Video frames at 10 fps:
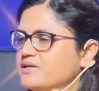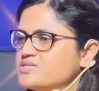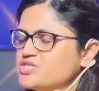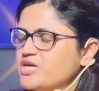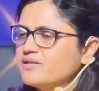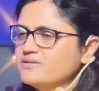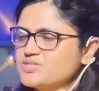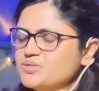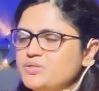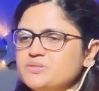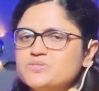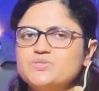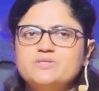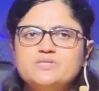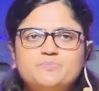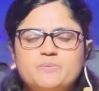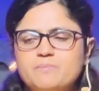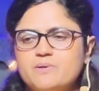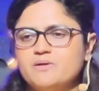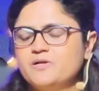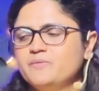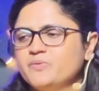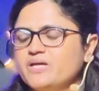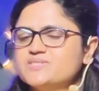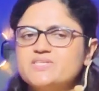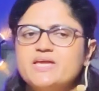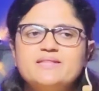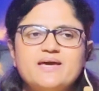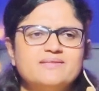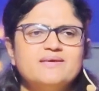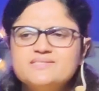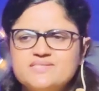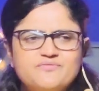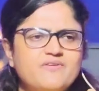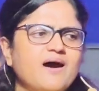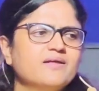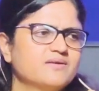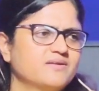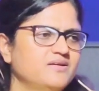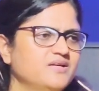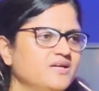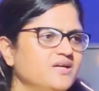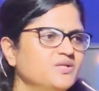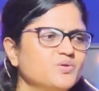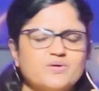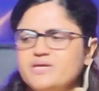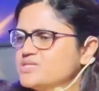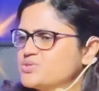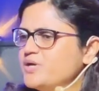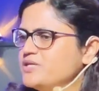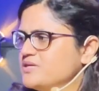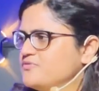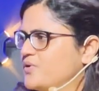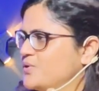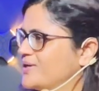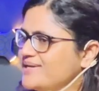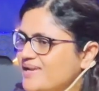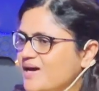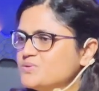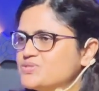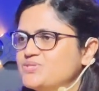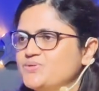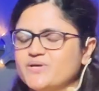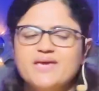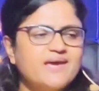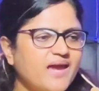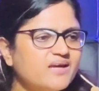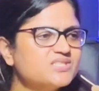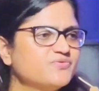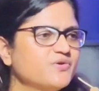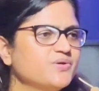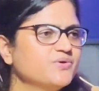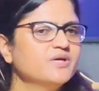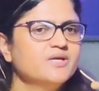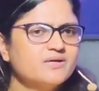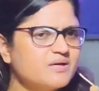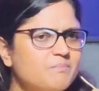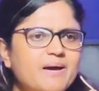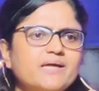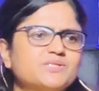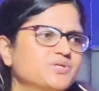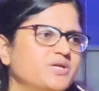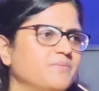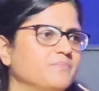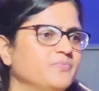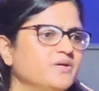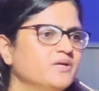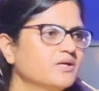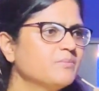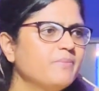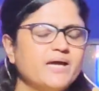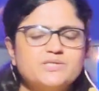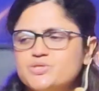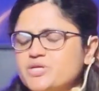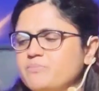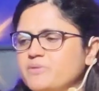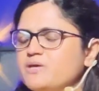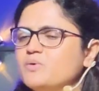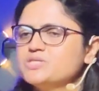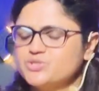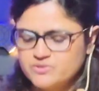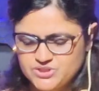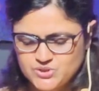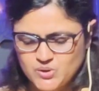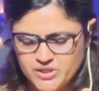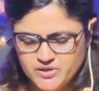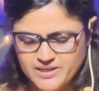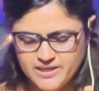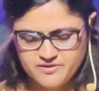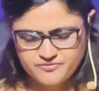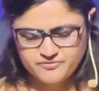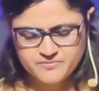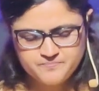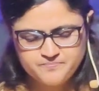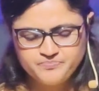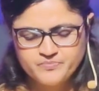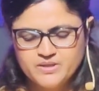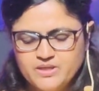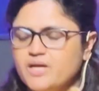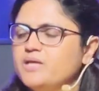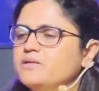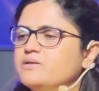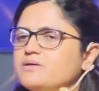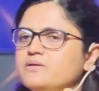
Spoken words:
share this good news to these people and say that there is a Father. You know, He is waiting for you. He loves you. He cares for you. Come back to Him. Come back to Him. He wants to restore your life. And